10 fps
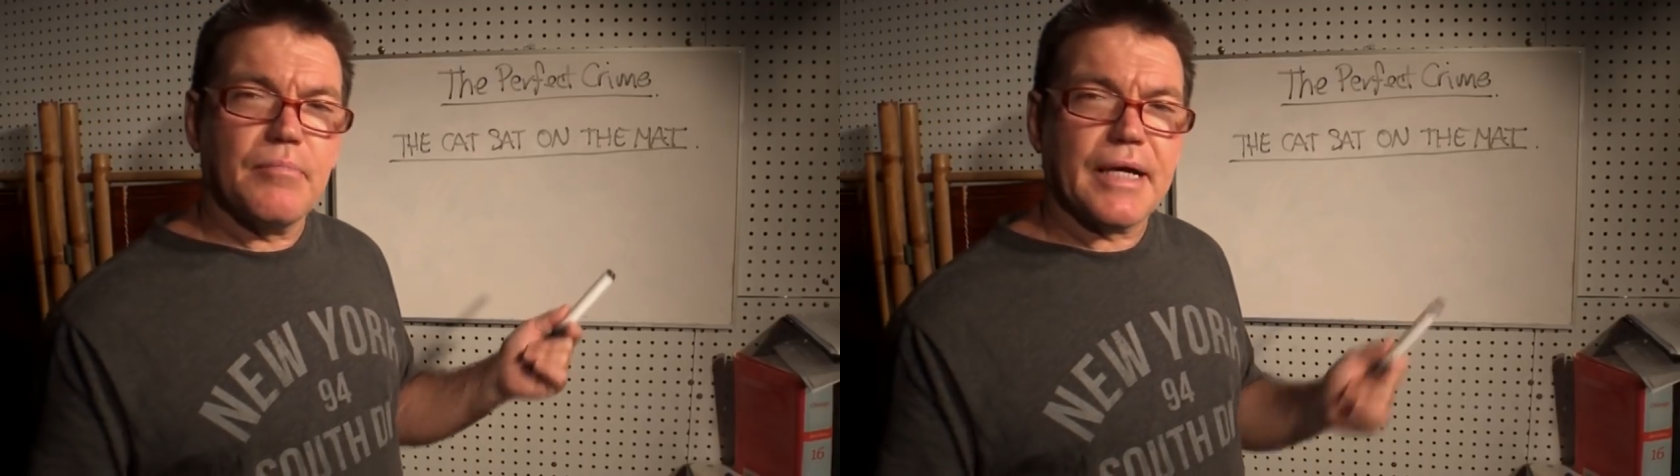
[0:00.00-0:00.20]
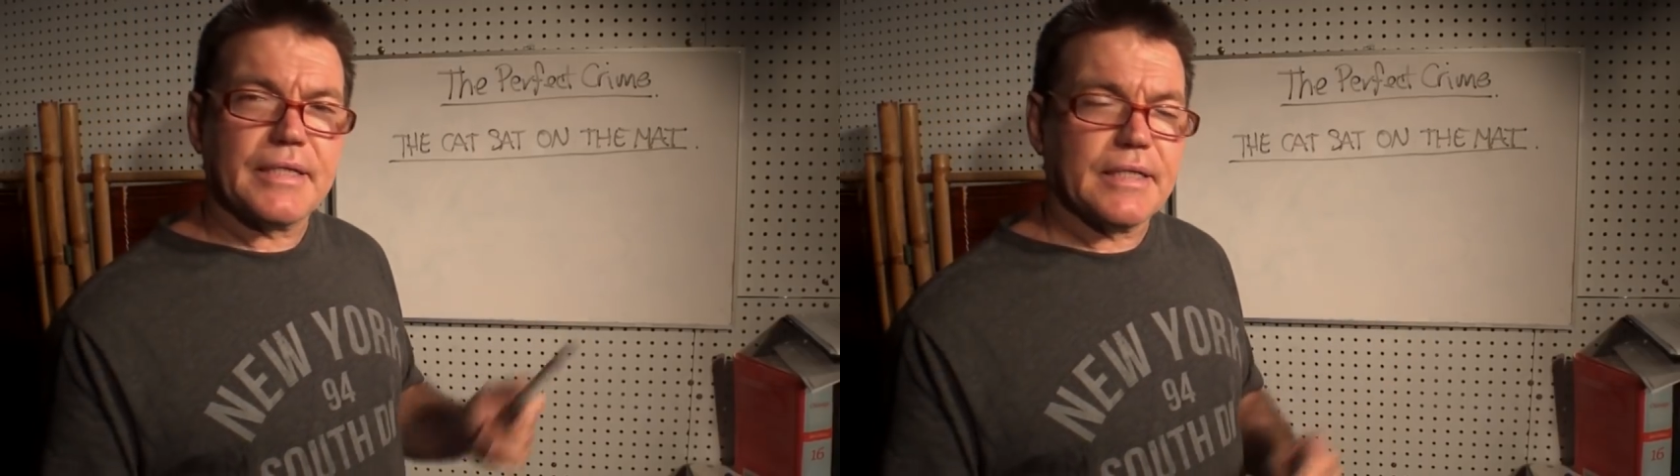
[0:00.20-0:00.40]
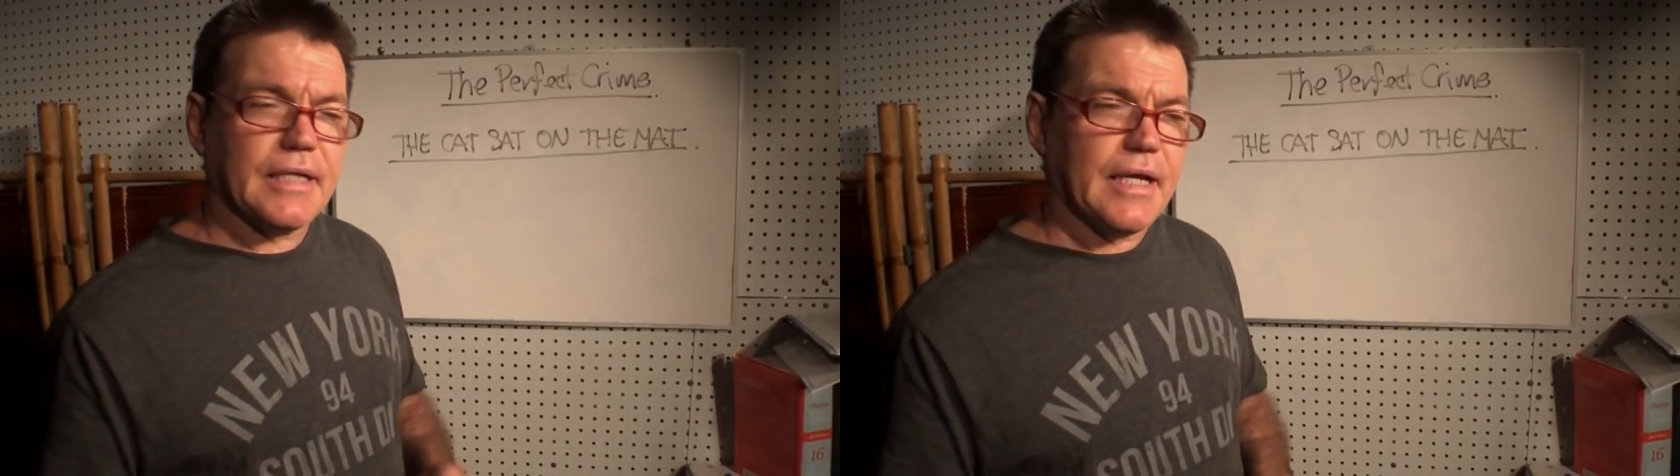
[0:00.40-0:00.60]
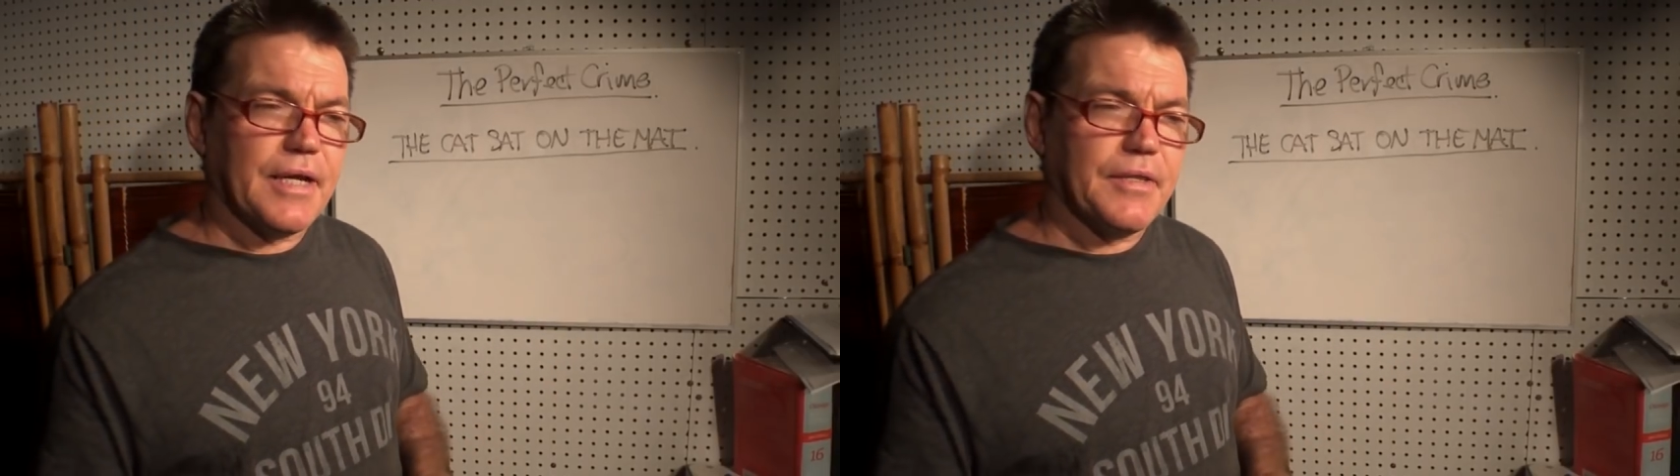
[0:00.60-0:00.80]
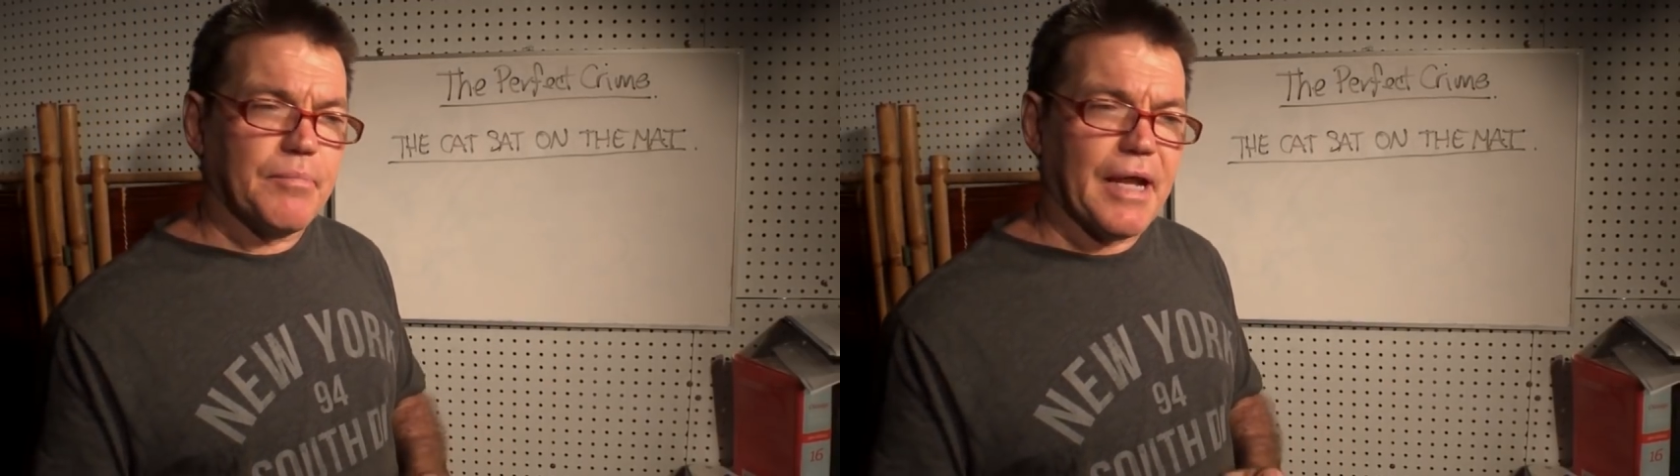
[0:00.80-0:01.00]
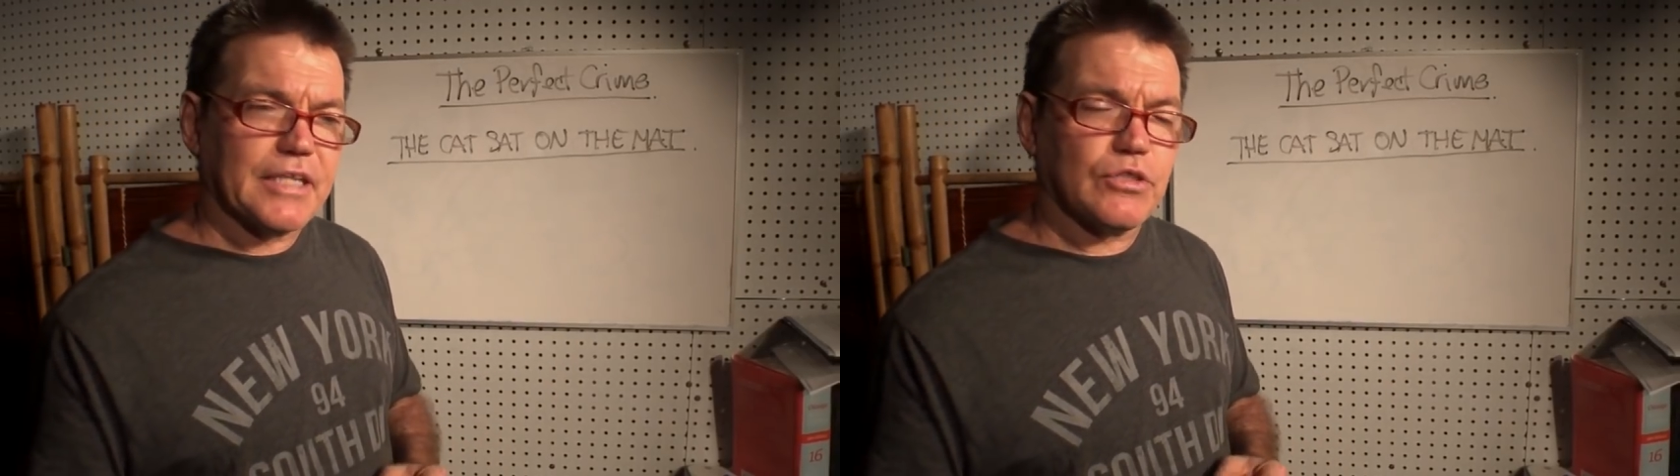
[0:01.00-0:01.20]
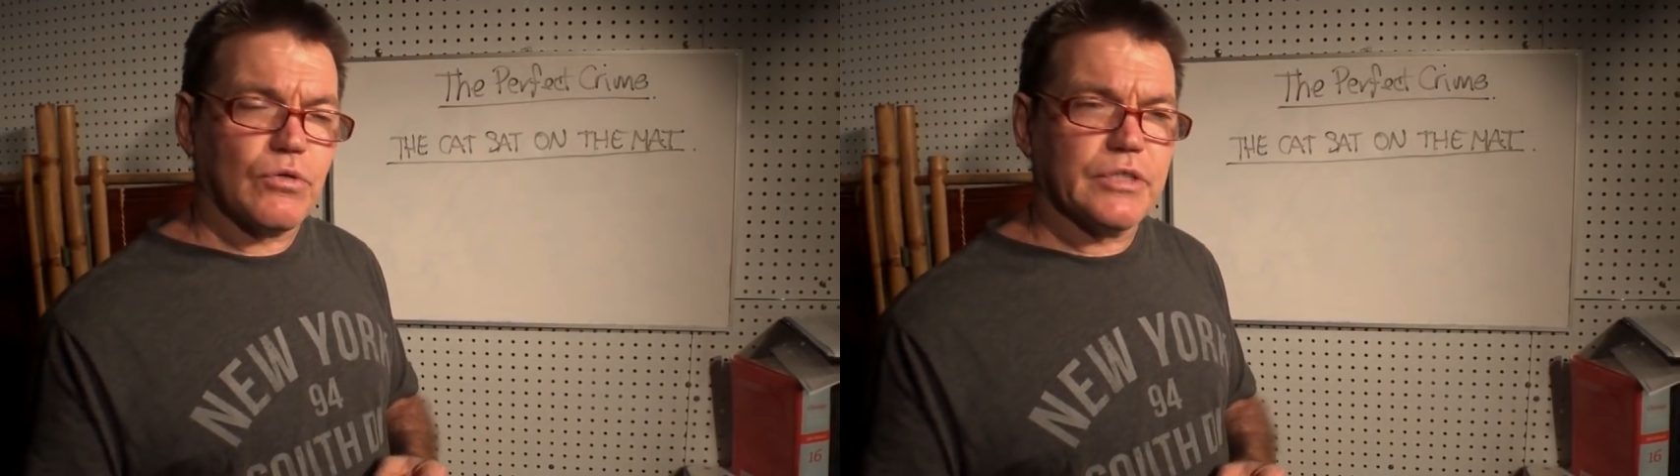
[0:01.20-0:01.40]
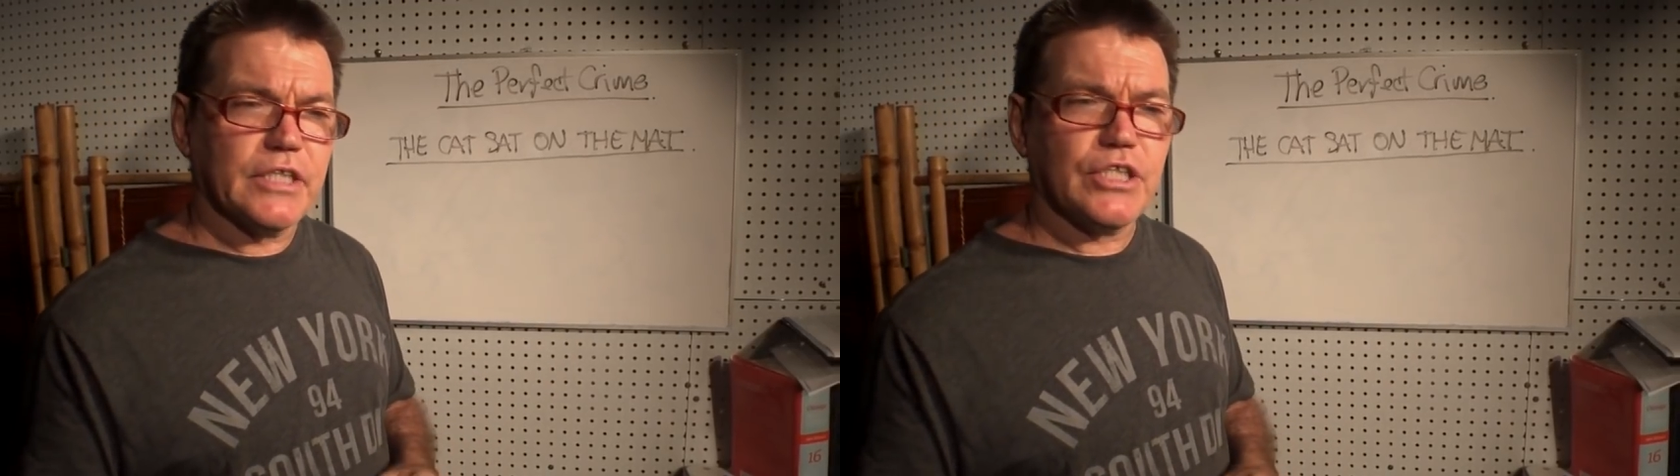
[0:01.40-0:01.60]
but in the Black's
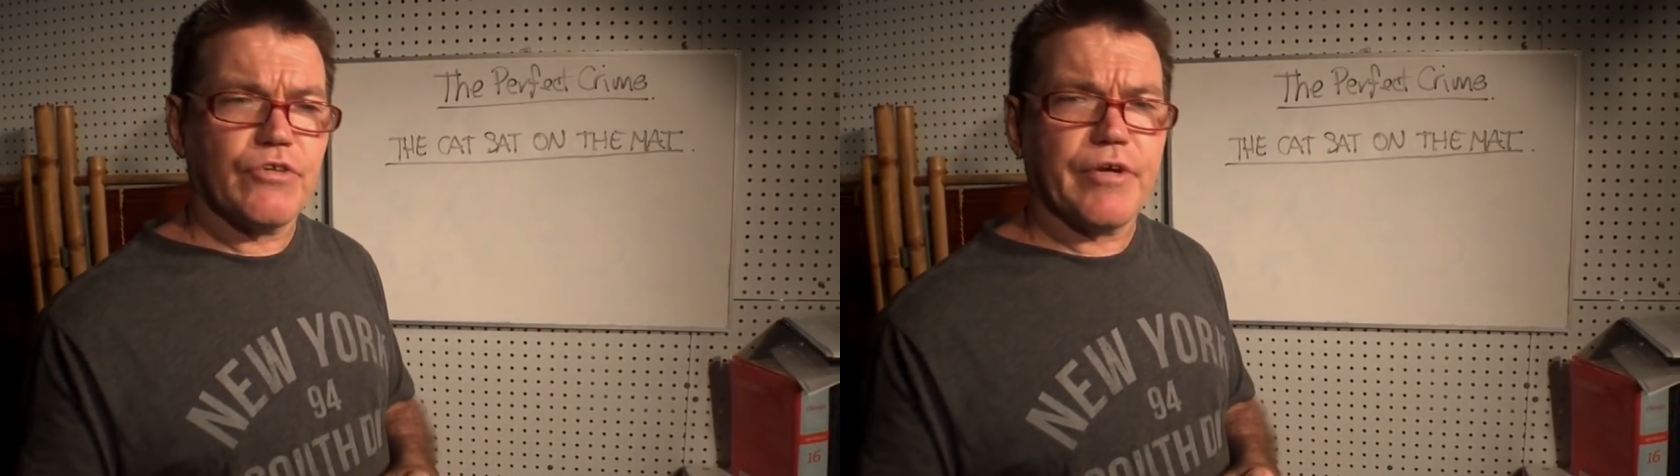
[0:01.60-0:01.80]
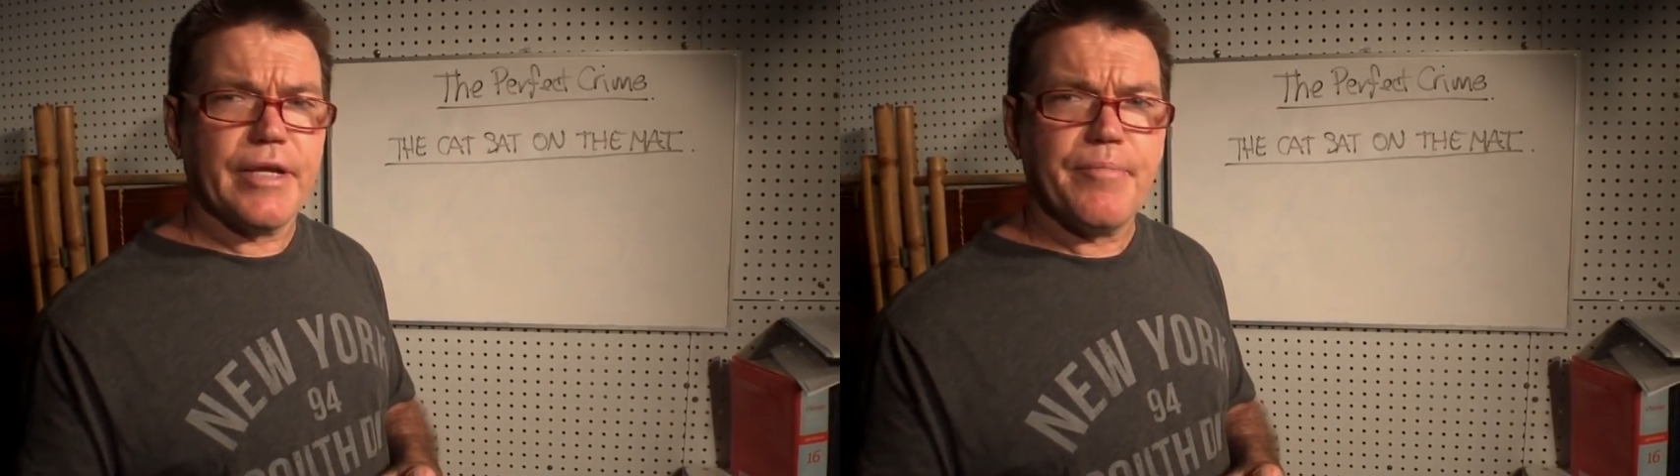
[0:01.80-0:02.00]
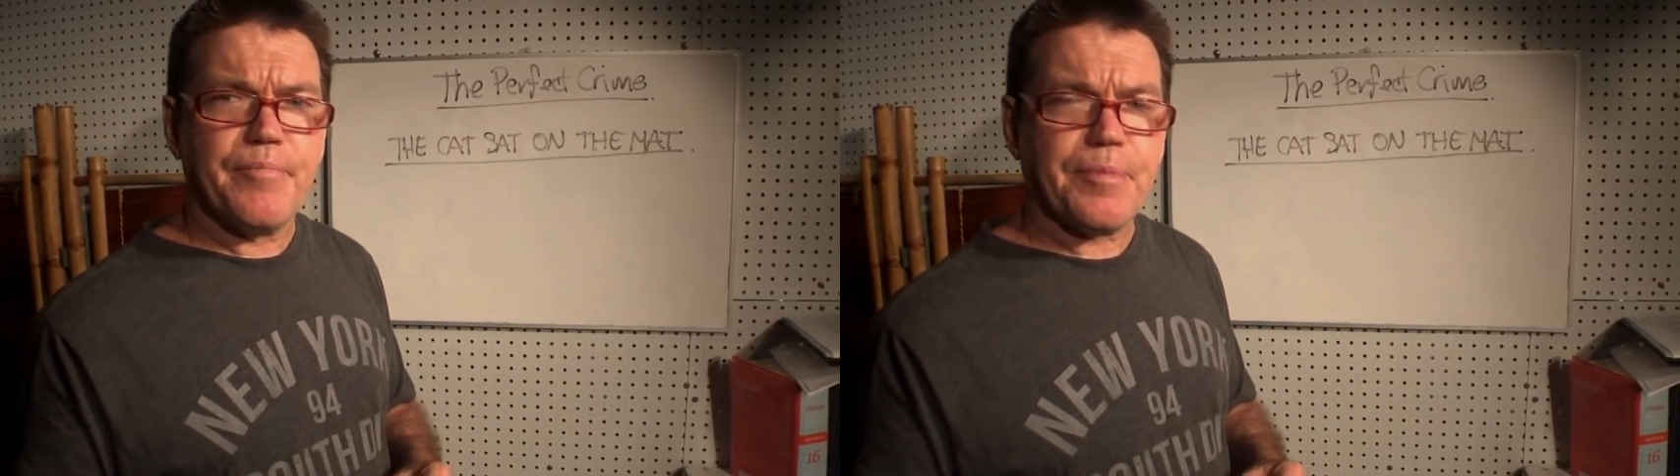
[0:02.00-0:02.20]
Law Dictionary,